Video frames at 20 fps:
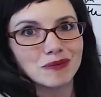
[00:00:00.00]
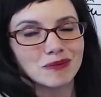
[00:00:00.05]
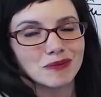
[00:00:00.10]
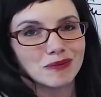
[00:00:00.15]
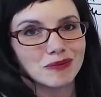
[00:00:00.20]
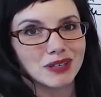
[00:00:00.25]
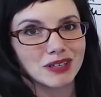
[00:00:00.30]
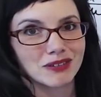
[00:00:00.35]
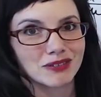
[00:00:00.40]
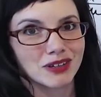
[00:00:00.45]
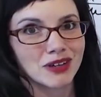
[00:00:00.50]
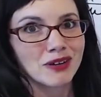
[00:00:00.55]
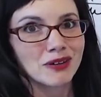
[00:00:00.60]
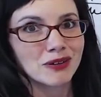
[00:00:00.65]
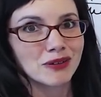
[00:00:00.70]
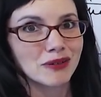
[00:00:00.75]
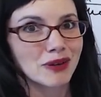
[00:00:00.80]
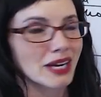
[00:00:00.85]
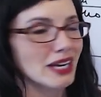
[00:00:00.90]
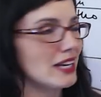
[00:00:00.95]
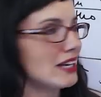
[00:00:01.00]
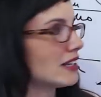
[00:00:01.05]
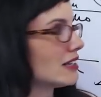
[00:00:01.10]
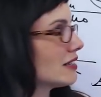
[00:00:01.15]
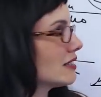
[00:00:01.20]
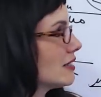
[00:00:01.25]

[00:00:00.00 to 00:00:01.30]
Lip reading: We don't know, right?